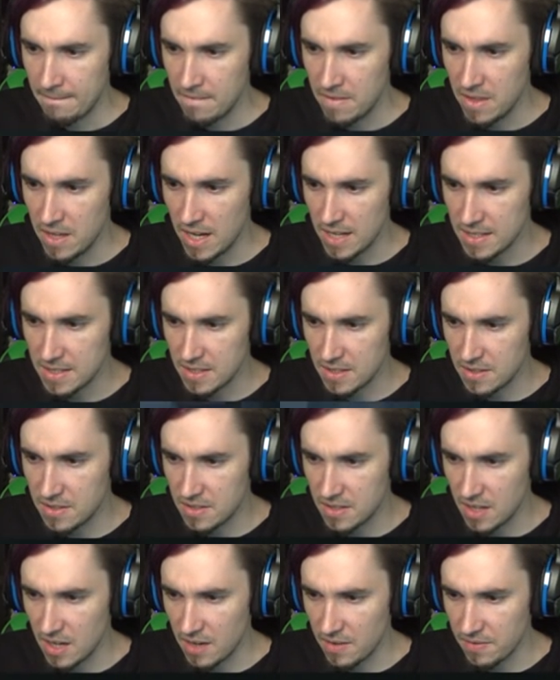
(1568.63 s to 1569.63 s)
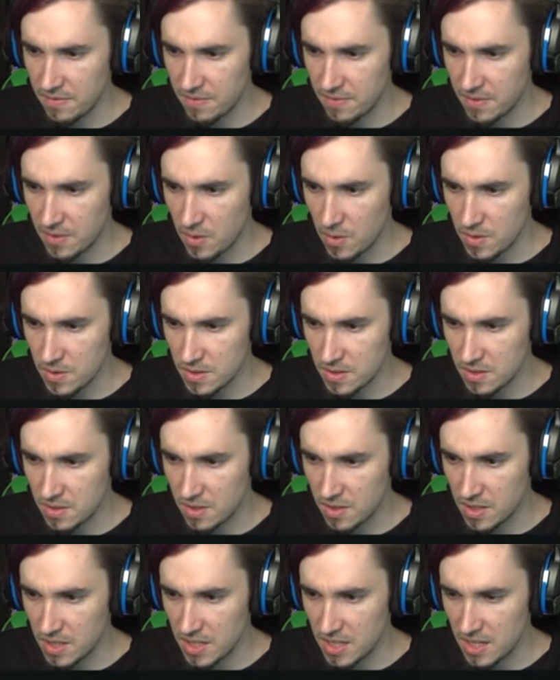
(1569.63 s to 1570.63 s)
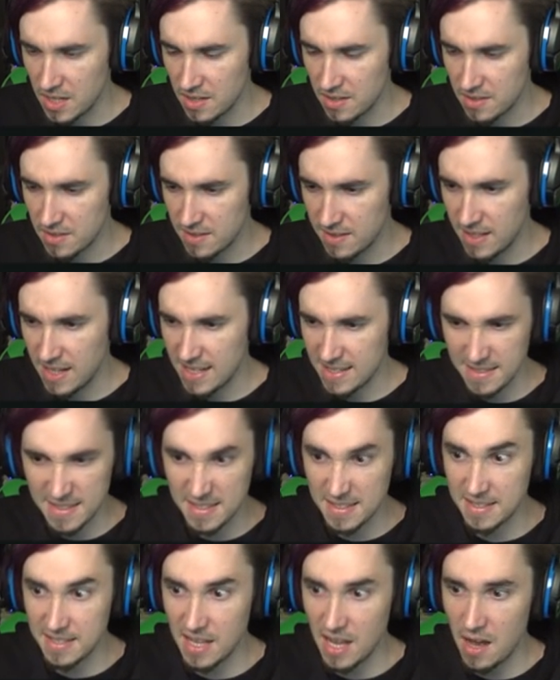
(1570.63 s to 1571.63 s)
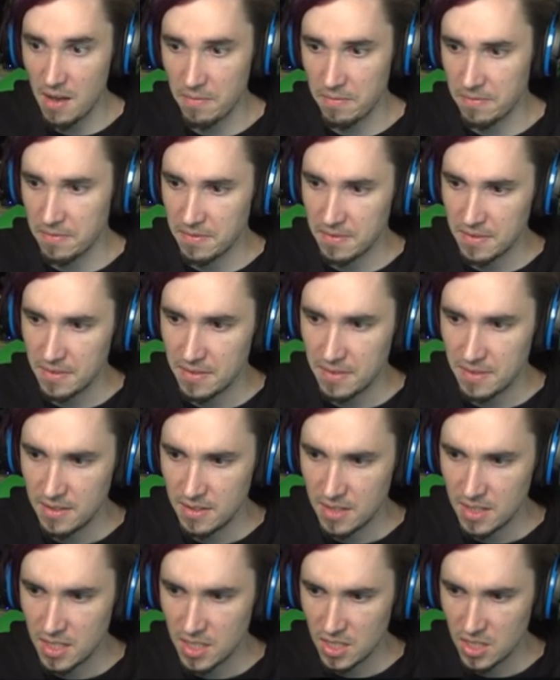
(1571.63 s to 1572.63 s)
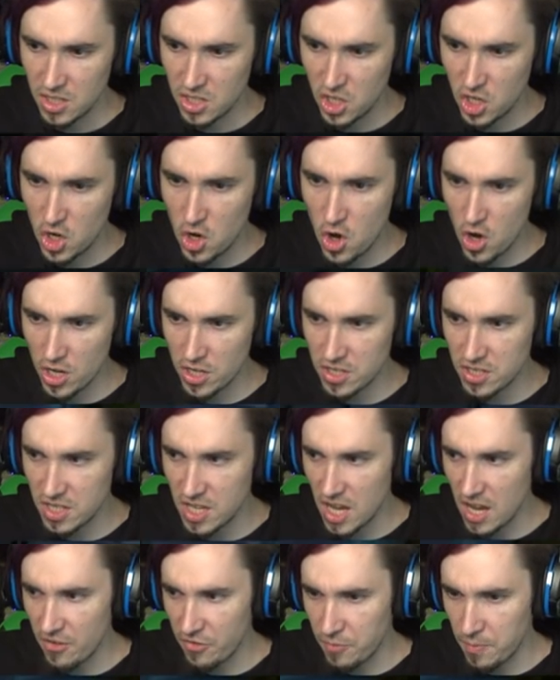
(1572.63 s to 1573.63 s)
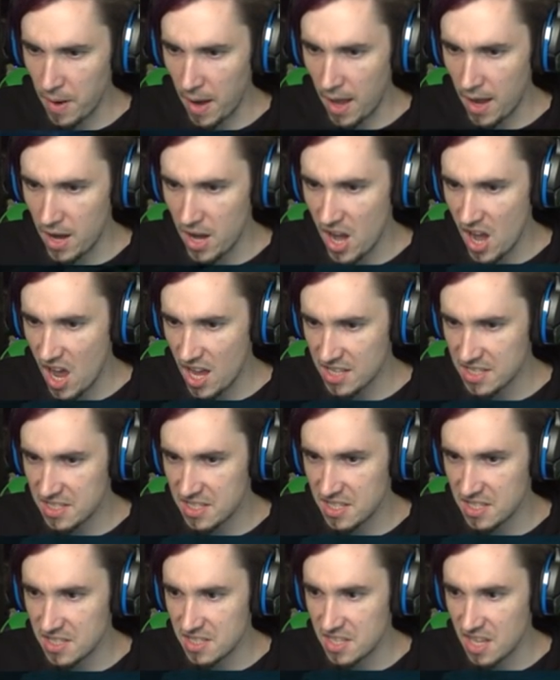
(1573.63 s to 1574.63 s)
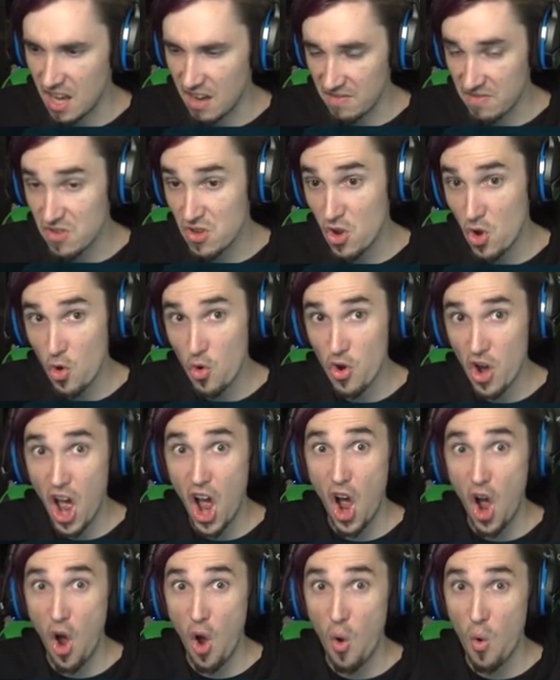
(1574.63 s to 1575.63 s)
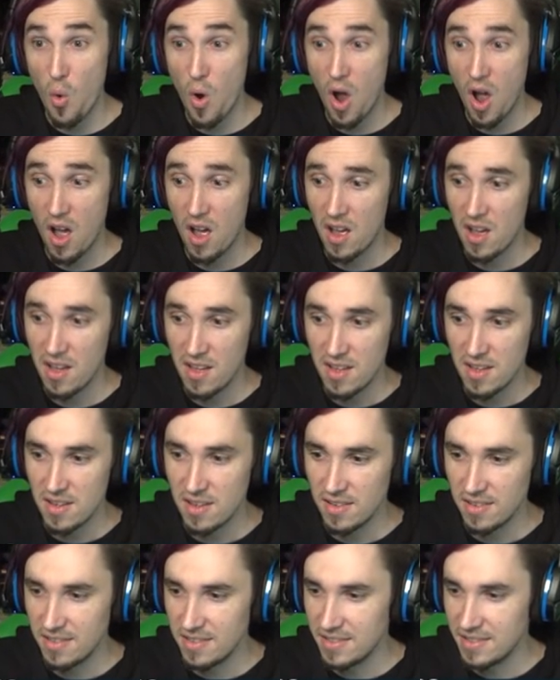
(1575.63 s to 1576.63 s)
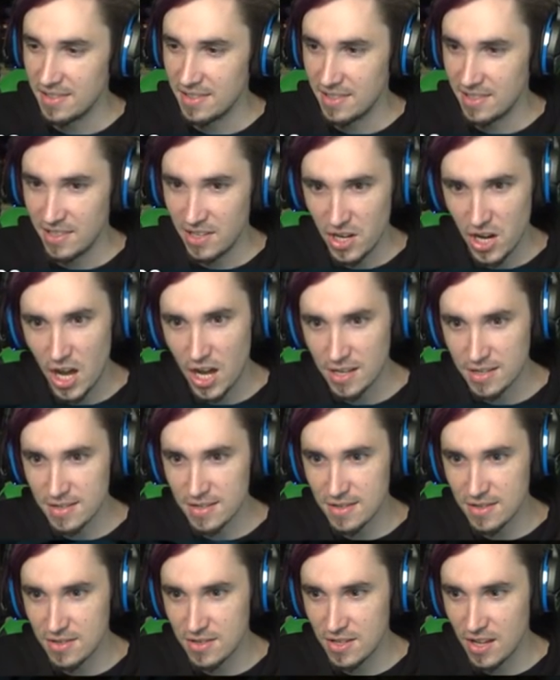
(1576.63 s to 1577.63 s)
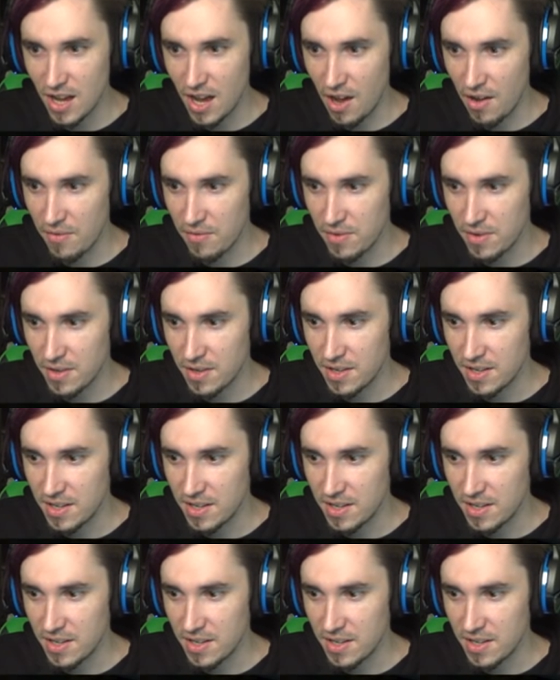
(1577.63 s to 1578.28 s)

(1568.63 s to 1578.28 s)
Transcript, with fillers: Nuts and stuff. Of course it's good to eat. It's nuts and stuff. Good stuff, man. Nuts and stuff. You know. Nuts and stuff.